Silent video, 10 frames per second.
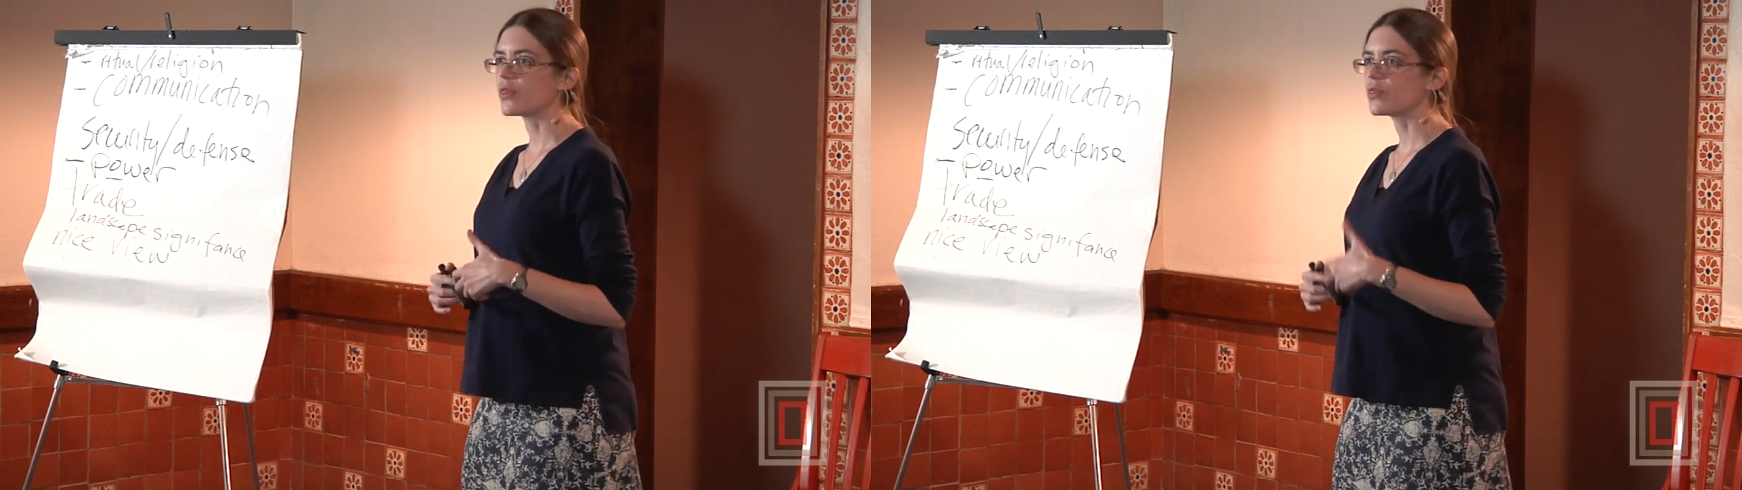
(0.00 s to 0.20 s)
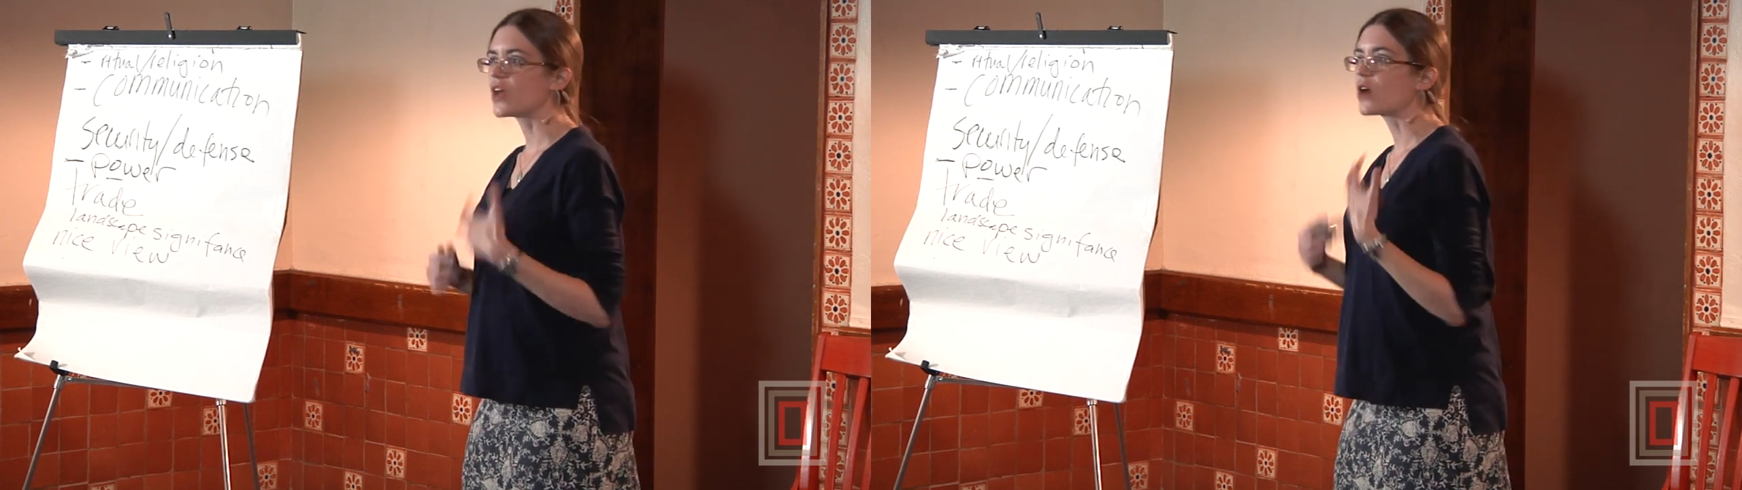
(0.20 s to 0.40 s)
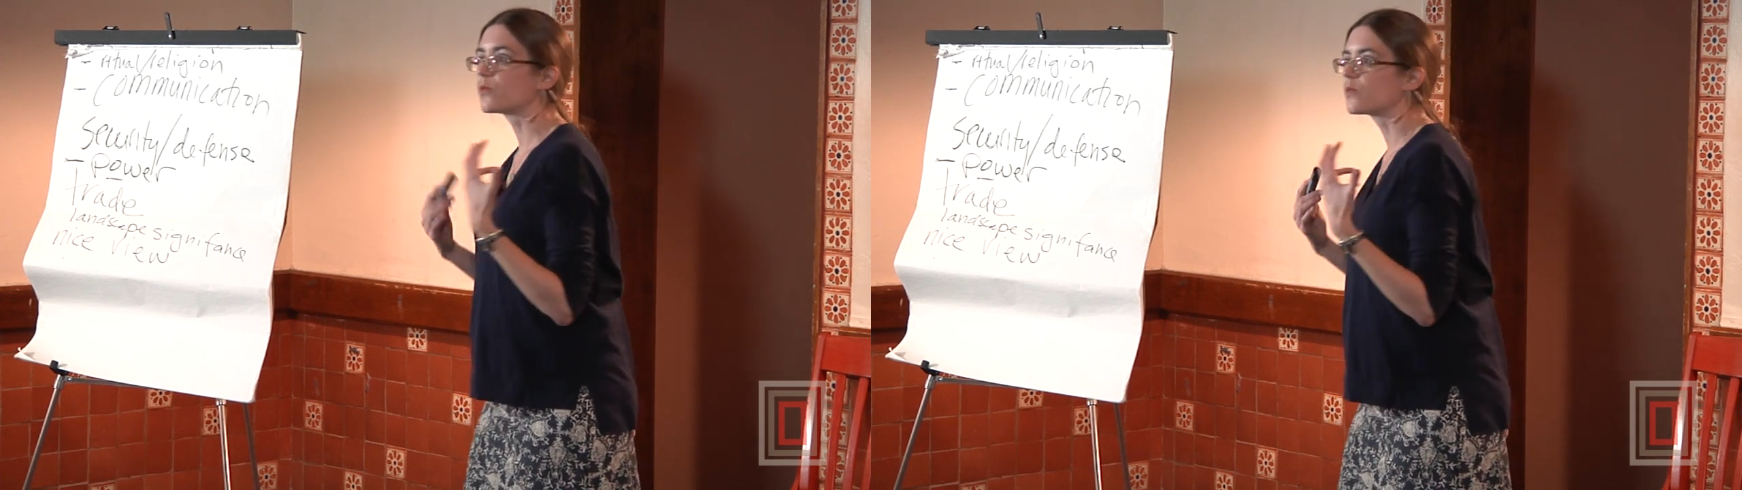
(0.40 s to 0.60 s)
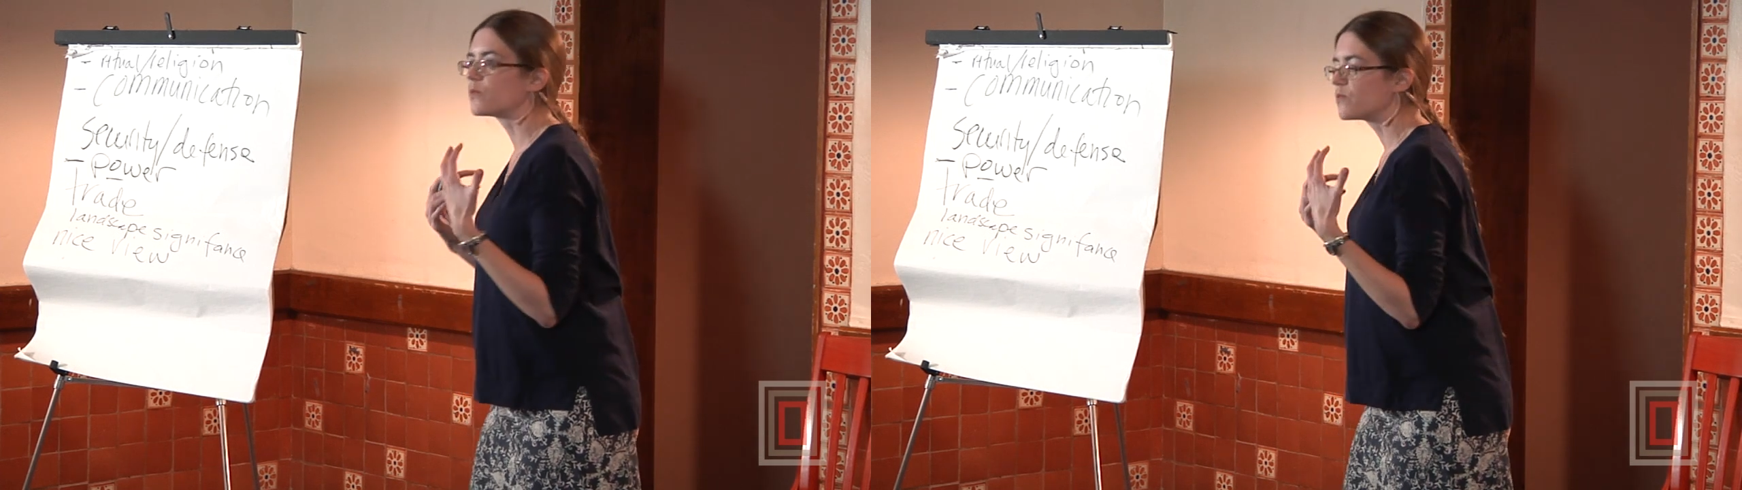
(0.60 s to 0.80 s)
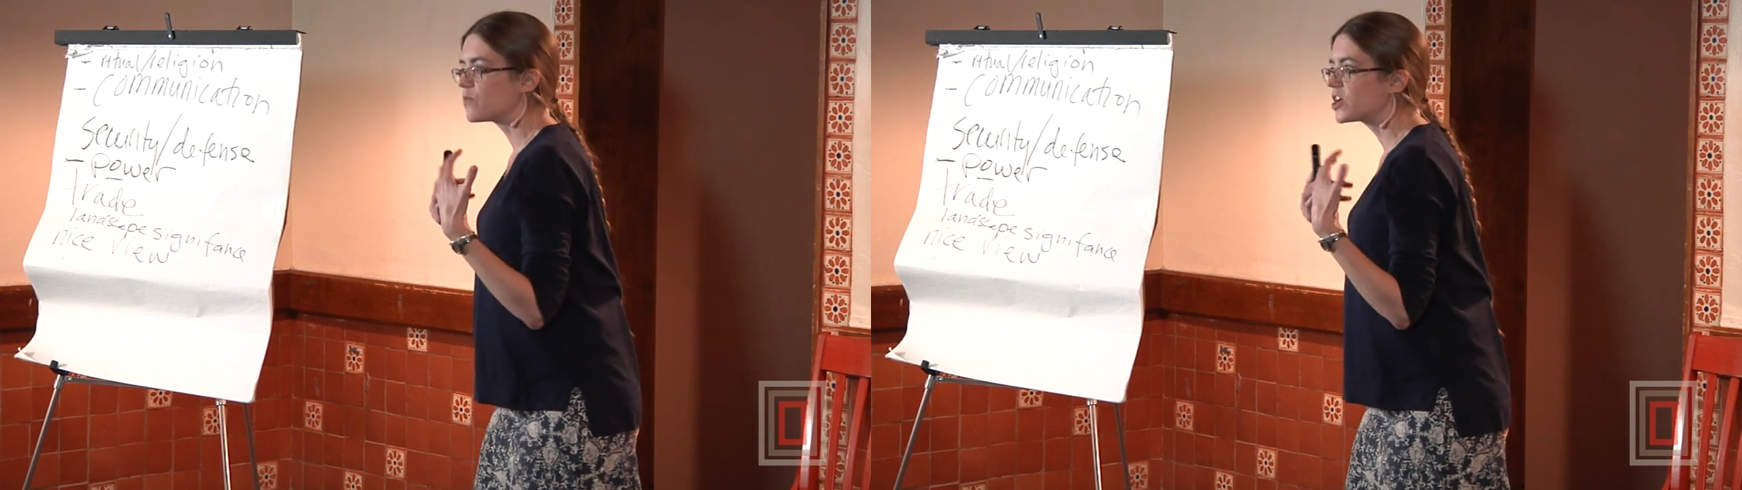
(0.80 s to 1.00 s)
they're,
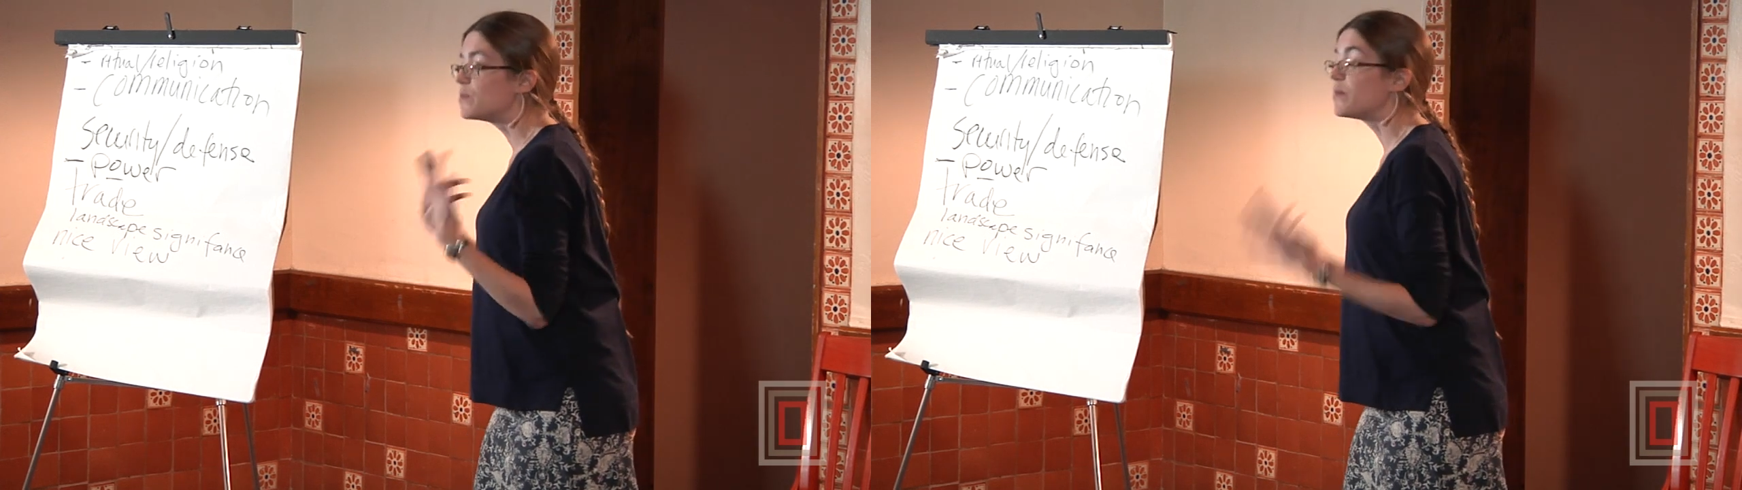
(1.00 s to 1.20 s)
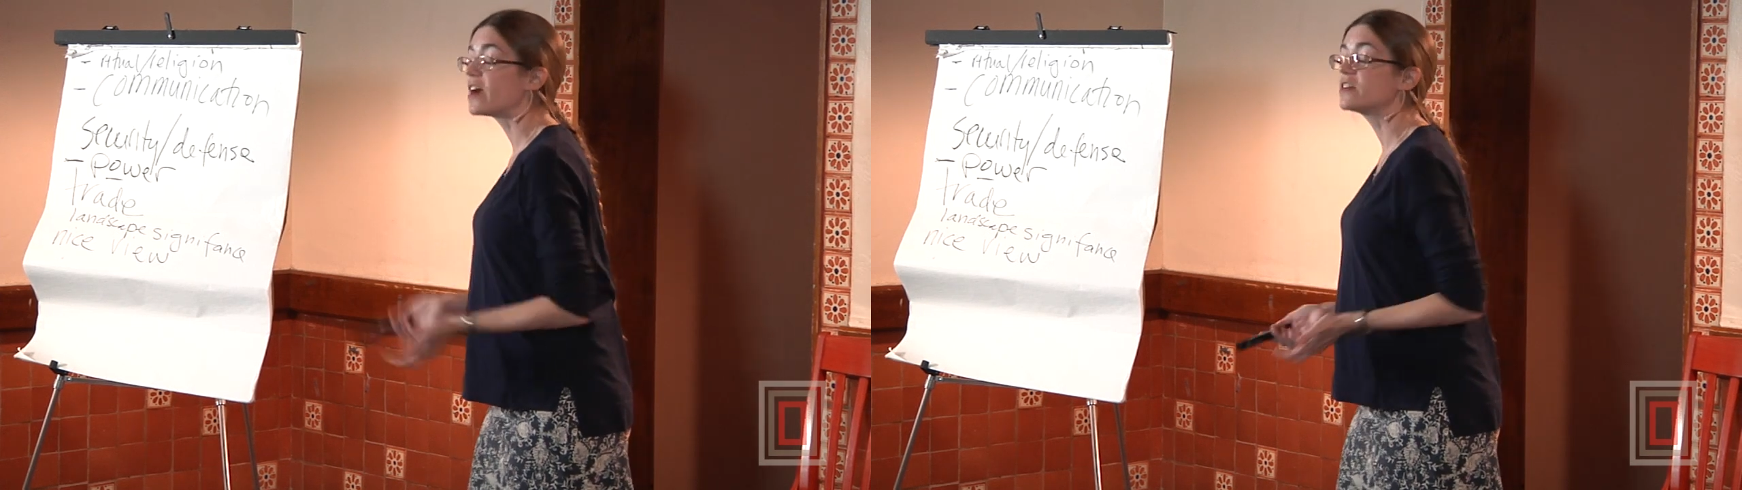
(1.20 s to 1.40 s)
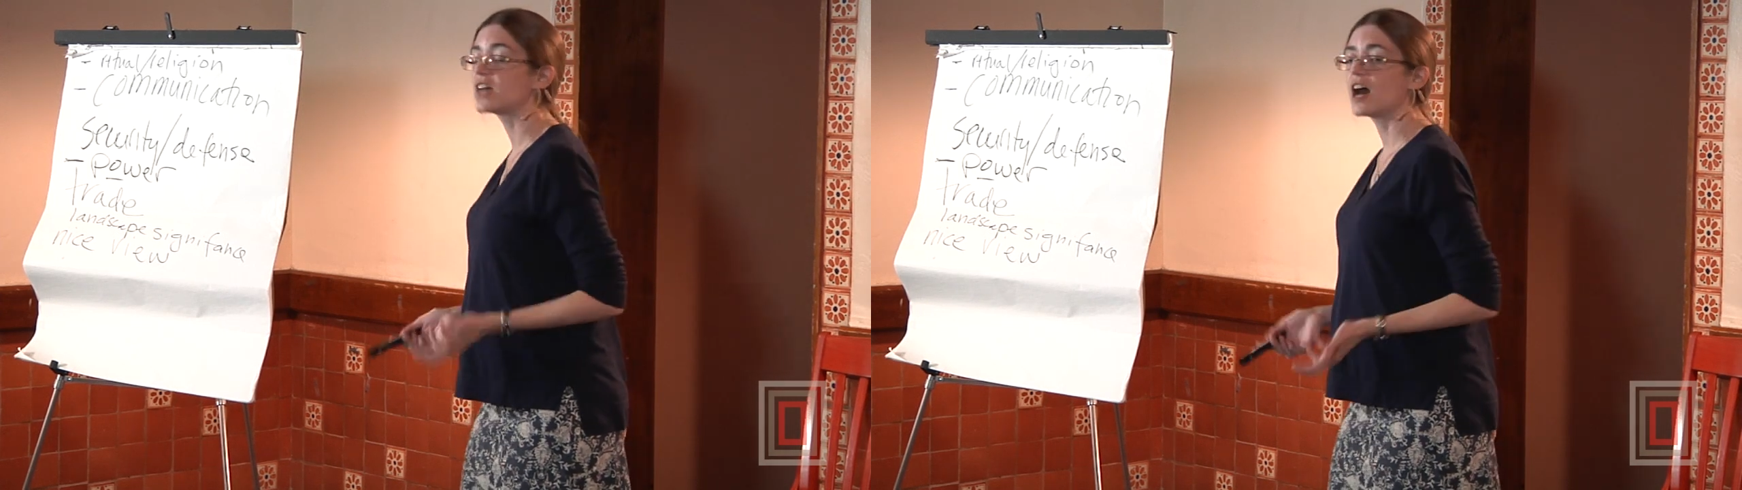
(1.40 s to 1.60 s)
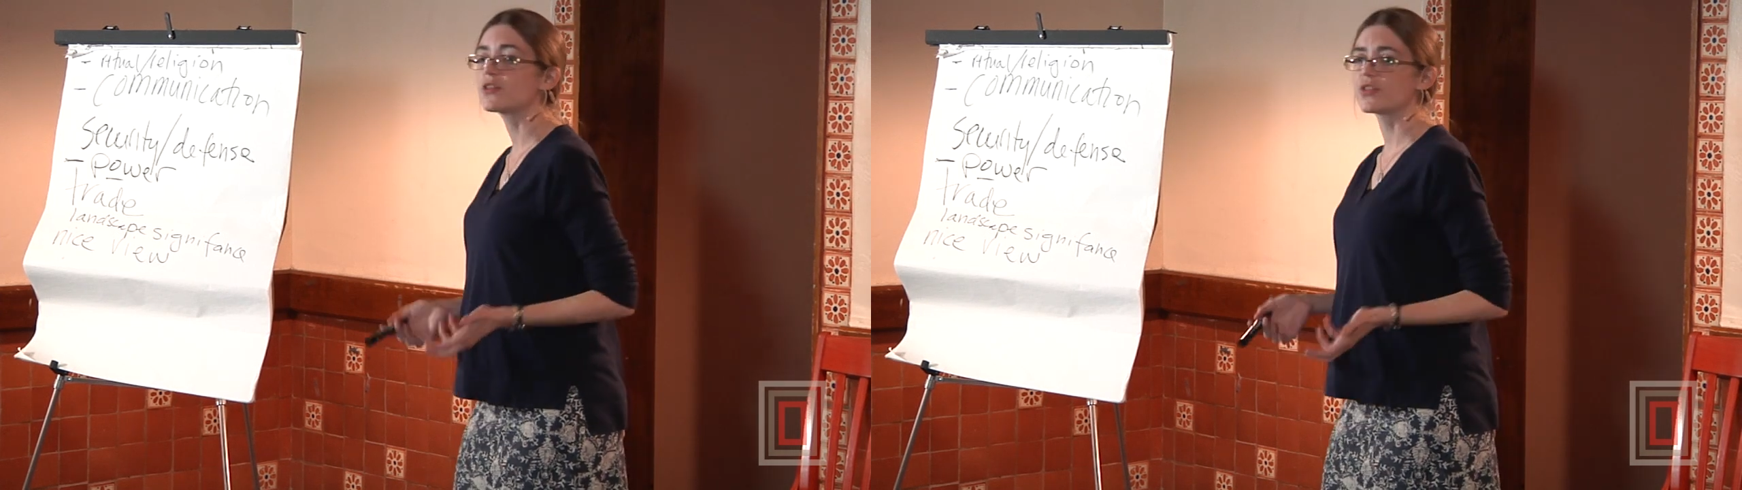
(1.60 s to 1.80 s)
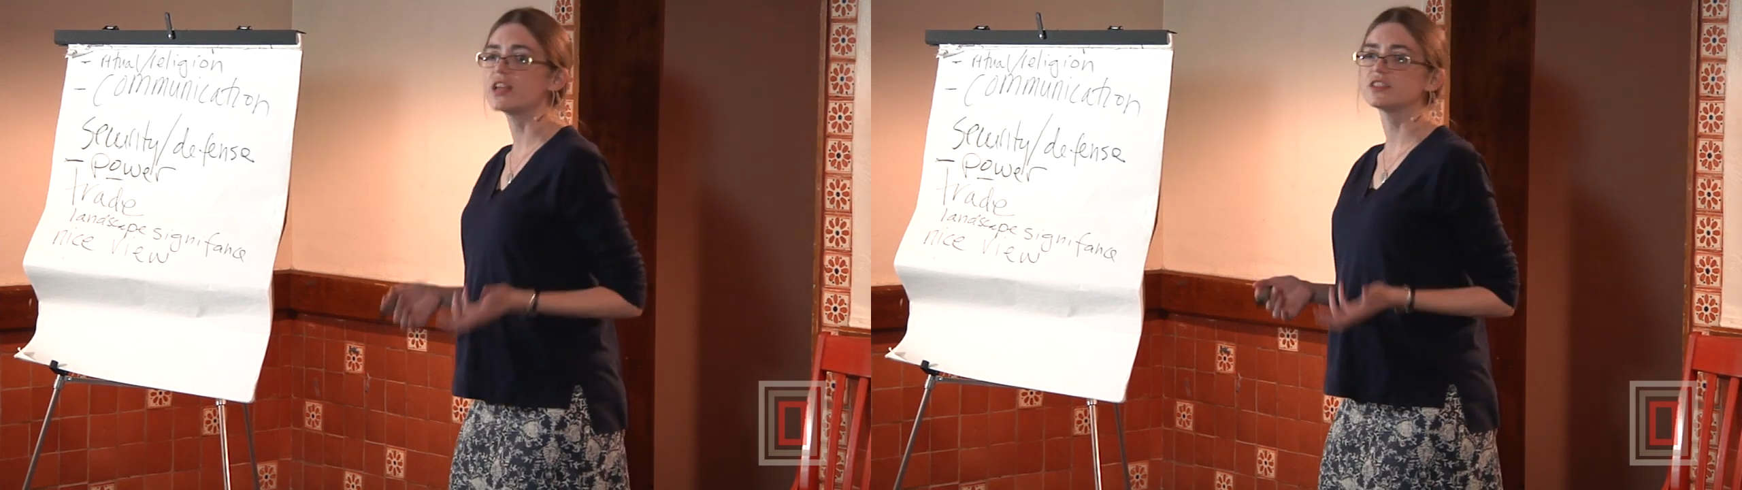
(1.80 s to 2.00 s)
compared to
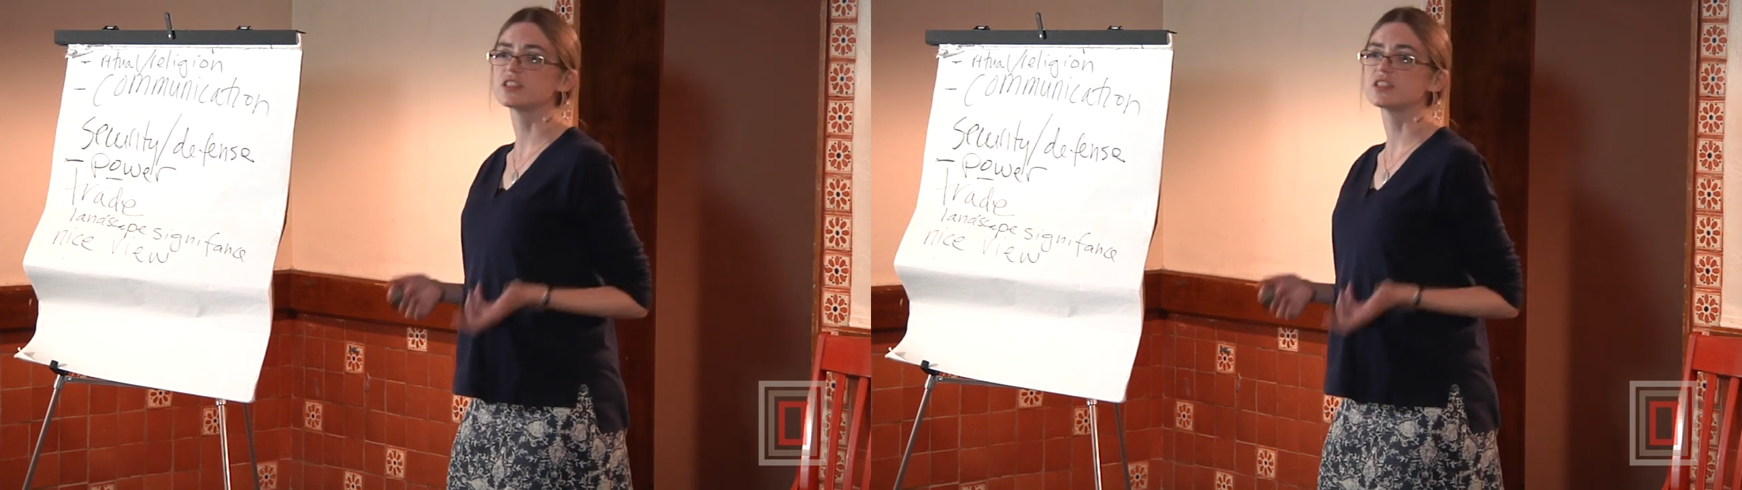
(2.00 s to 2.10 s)
other things in